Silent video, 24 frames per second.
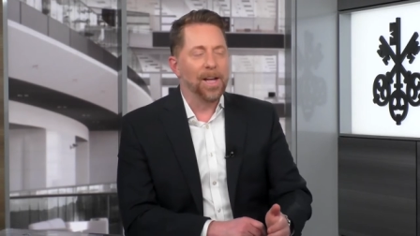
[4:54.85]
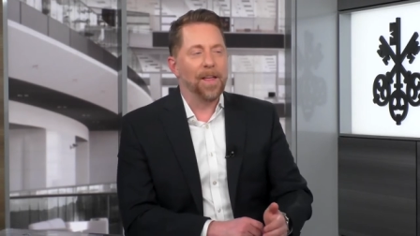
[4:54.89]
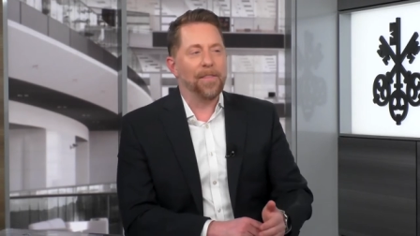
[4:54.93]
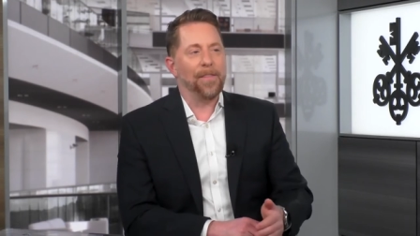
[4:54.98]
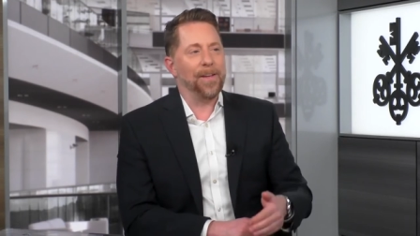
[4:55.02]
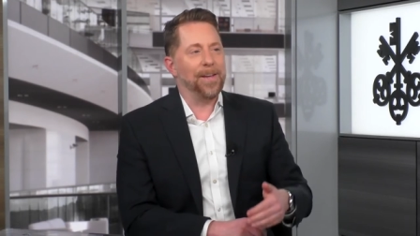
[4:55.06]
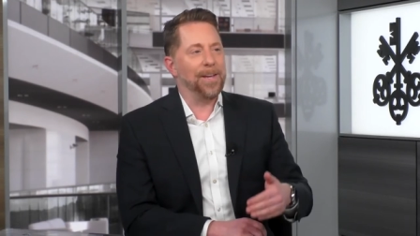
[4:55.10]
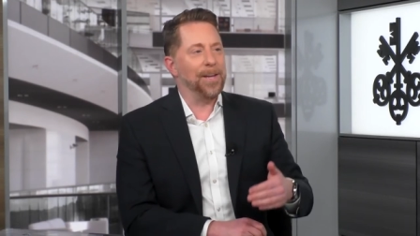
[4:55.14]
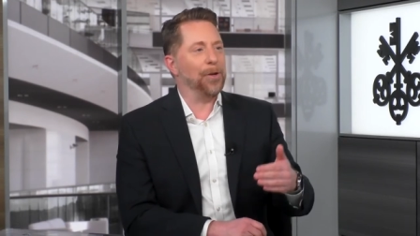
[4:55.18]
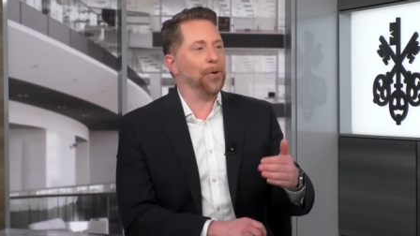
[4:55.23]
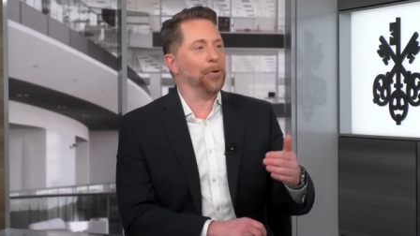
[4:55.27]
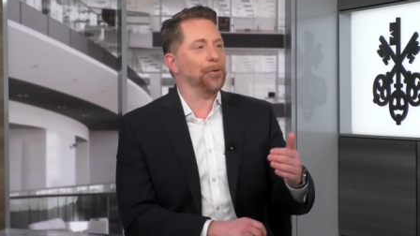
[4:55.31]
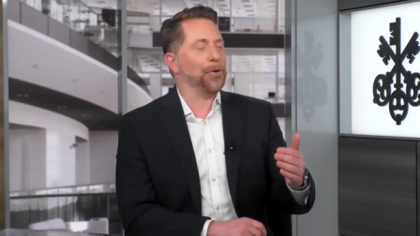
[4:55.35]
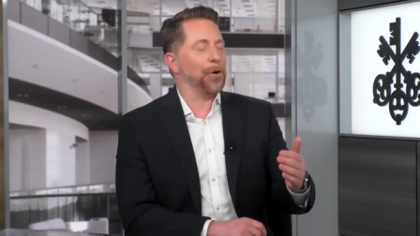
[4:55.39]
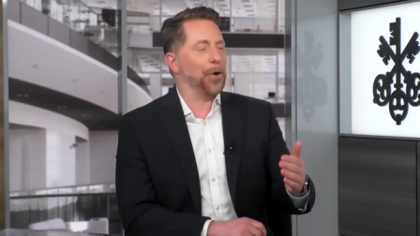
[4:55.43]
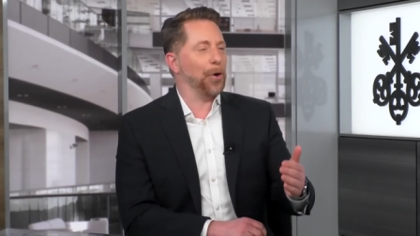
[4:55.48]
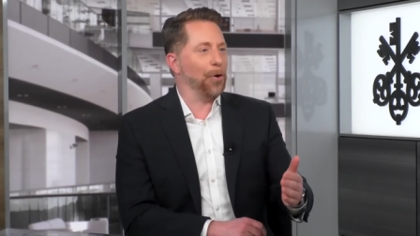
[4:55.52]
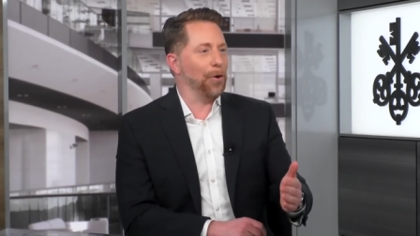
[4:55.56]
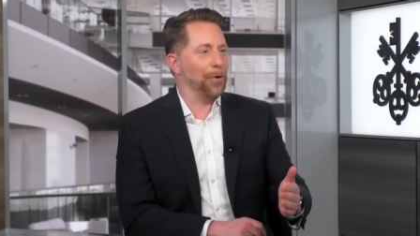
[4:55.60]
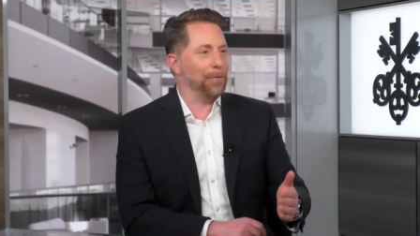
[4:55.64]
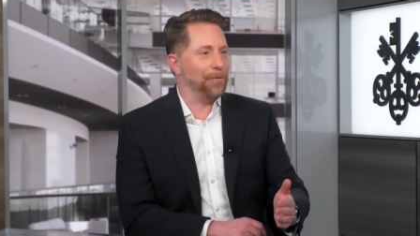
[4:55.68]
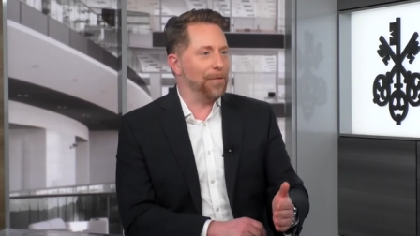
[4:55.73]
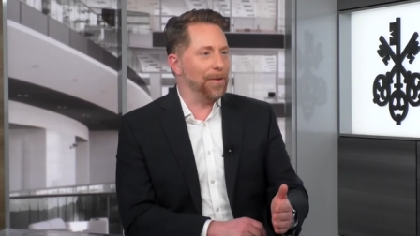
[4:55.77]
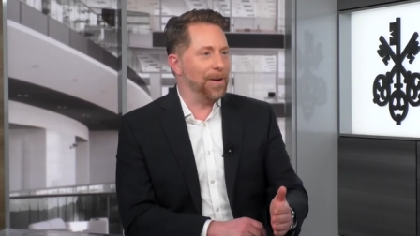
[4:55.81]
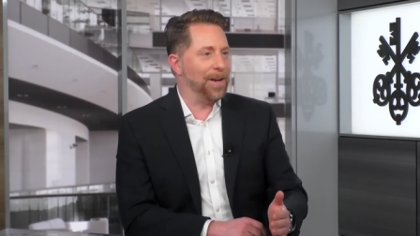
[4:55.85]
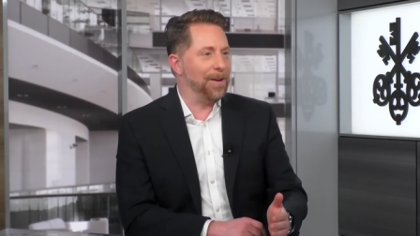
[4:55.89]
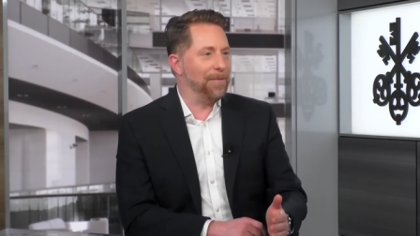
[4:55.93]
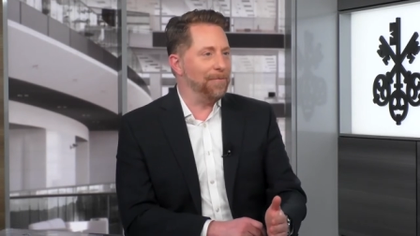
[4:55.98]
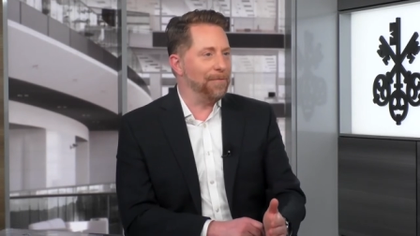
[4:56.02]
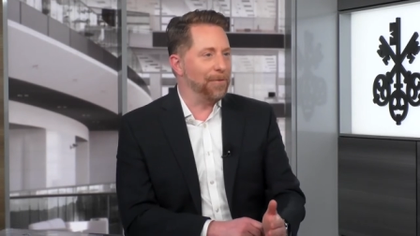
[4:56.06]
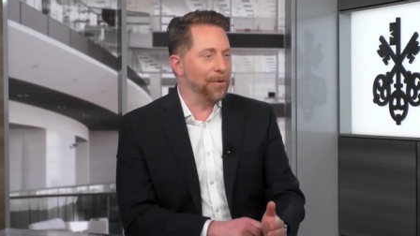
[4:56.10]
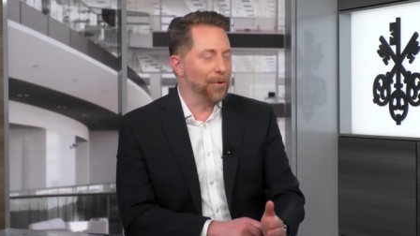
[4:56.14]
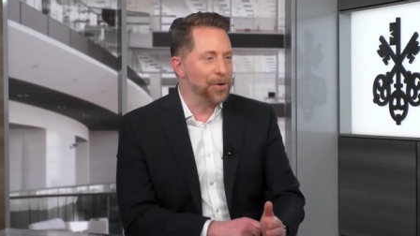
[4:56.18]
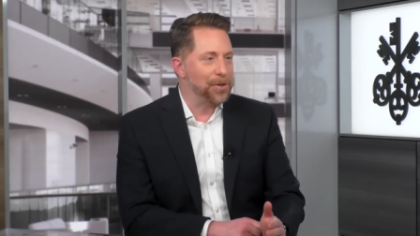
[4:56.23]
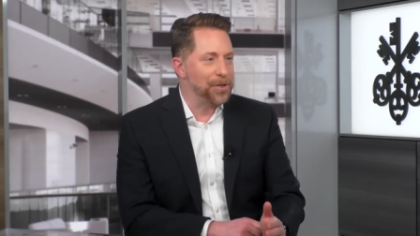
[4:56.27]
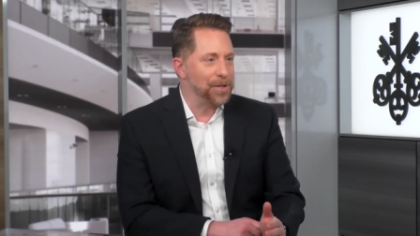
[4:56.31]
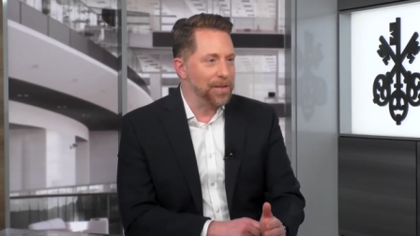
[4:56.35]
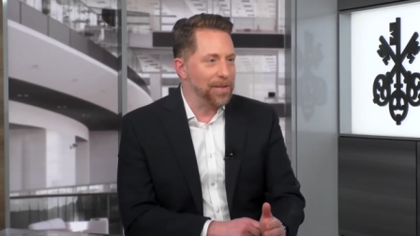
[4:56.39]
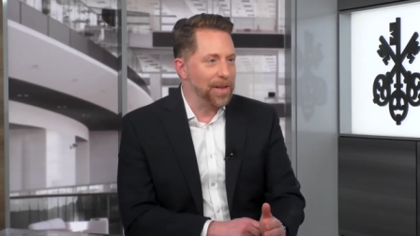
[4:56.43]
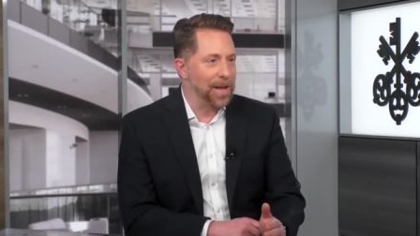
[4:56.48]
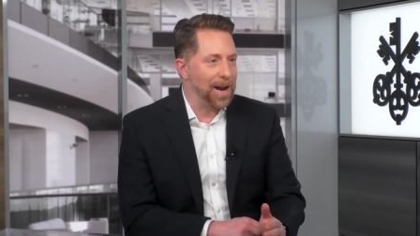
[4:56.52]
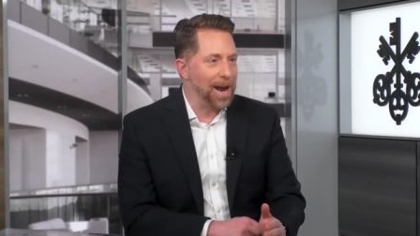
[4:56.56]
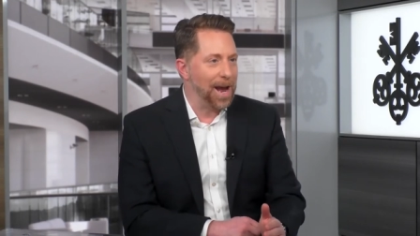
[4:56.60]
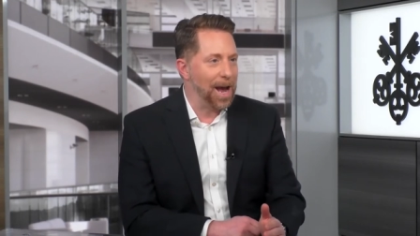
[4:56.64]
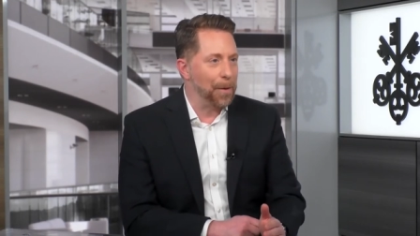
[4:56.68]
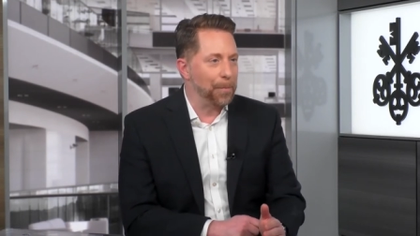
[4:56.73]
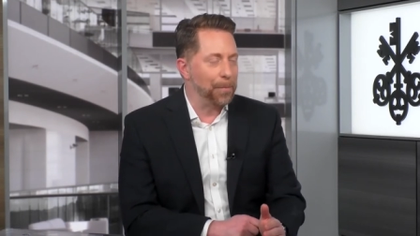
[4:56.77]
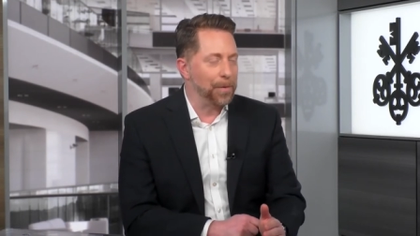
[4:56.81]
the yield curve inversion that
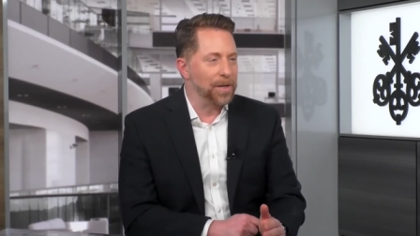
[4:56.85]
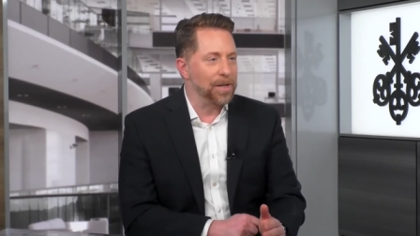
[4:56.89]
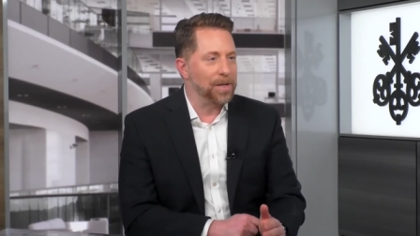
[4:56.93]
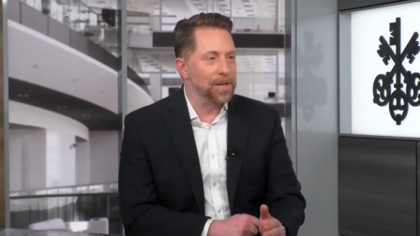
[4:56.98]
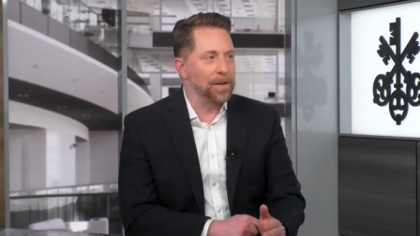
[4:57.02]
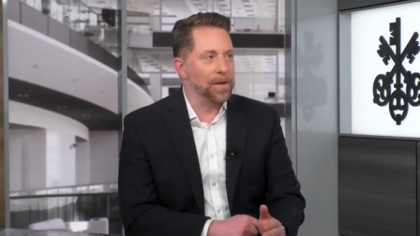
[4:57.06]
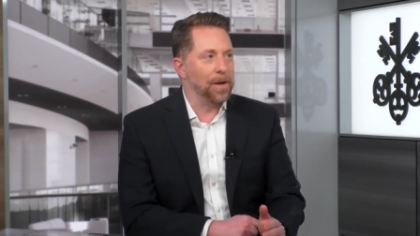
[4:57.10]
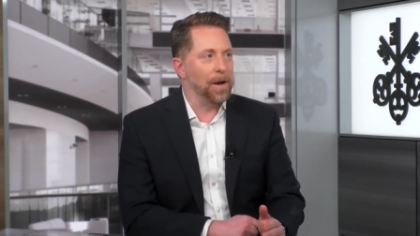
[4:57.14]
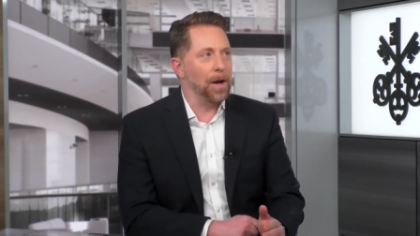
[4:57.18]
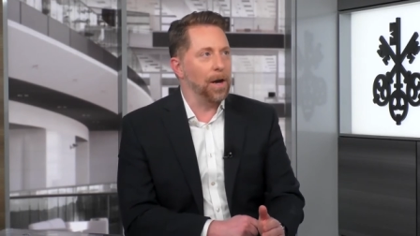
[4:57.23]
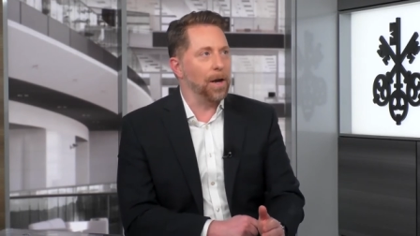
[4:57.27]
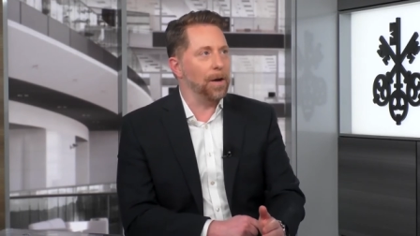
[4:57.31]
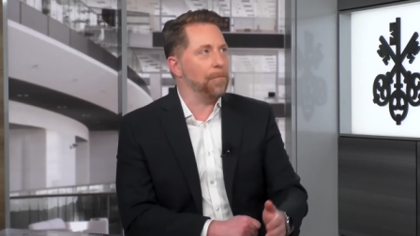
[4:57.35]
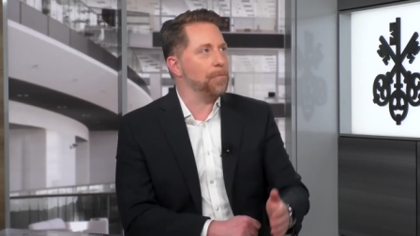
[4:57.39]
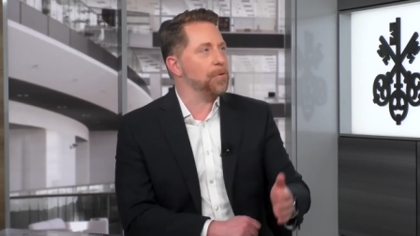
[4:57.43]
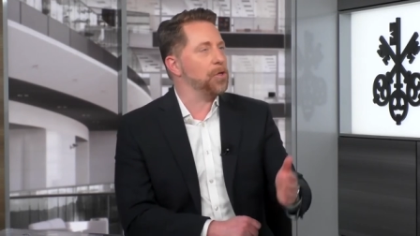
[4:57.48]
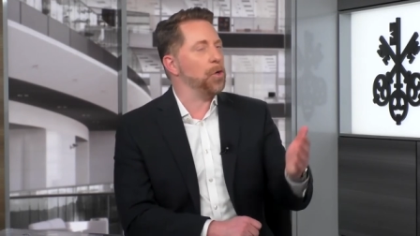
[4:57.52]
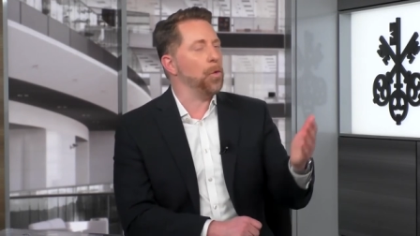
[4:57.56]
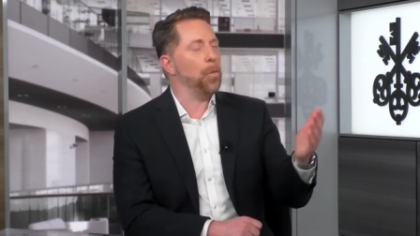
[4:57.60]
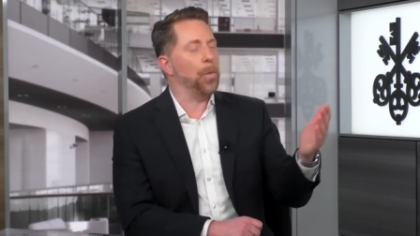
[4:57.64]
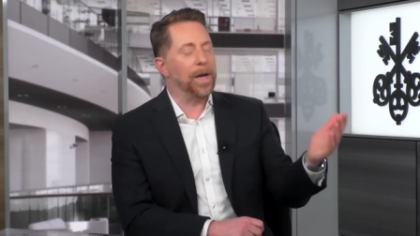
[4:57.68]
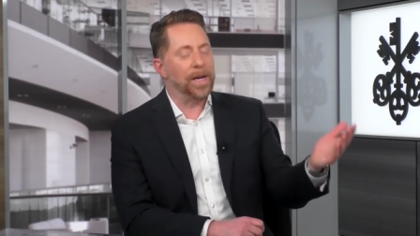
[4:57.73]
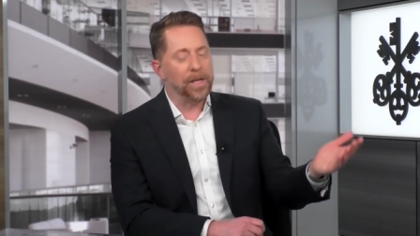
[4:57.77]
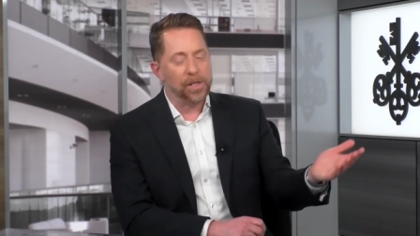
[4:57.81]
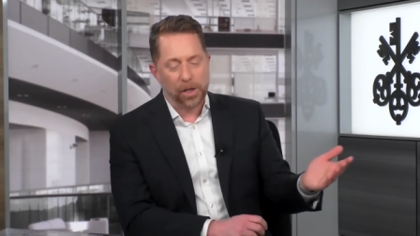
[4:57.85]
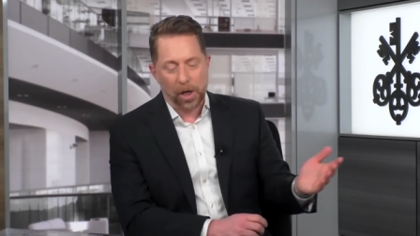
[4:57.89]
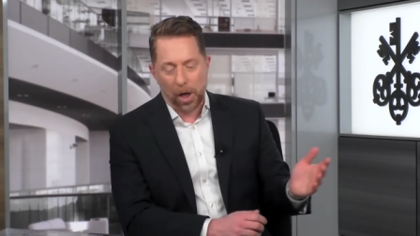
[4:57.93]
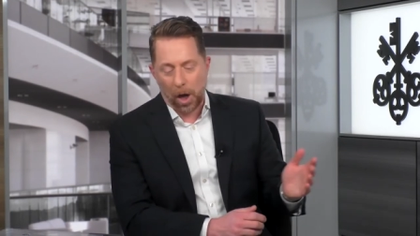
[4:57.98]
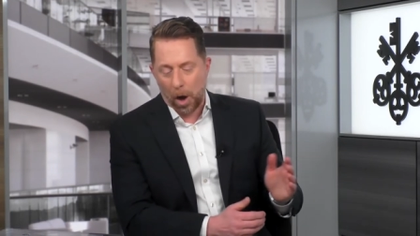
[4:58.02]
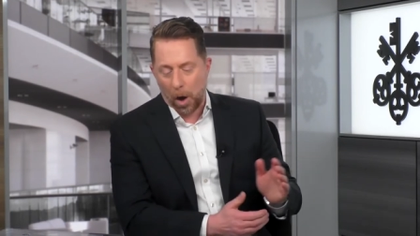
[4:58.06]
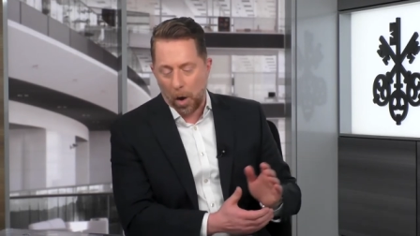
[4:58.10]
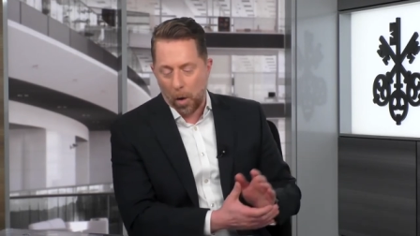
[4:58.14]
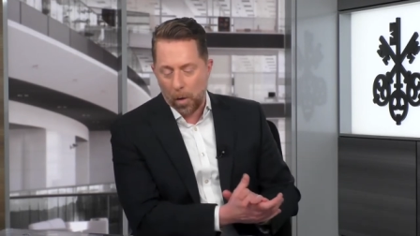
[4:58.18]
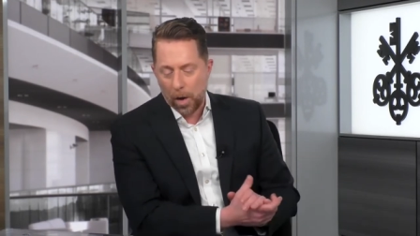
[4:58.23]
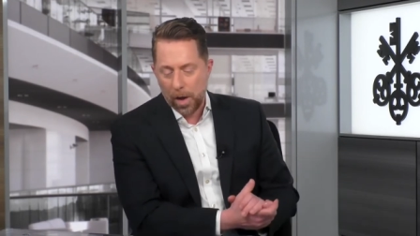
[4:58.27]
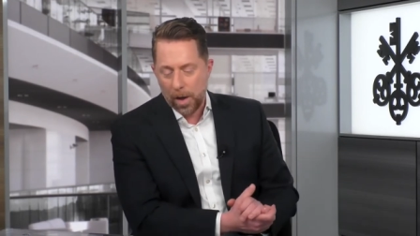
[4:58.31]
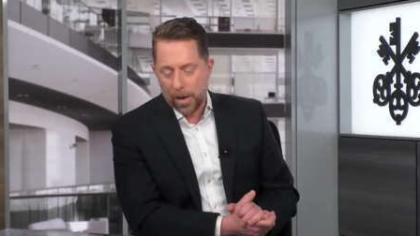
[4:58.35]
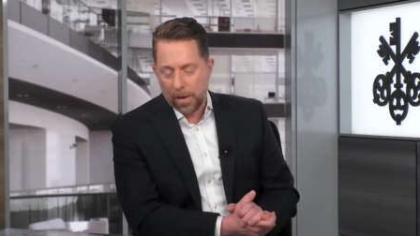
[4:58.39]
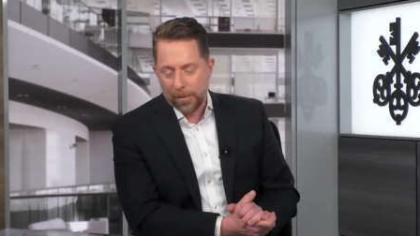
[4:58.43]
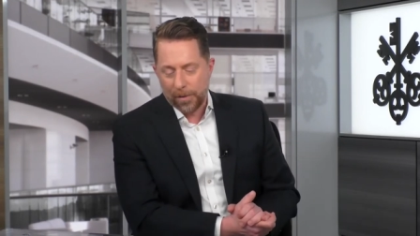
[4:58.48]
happened uh, two weeks ago,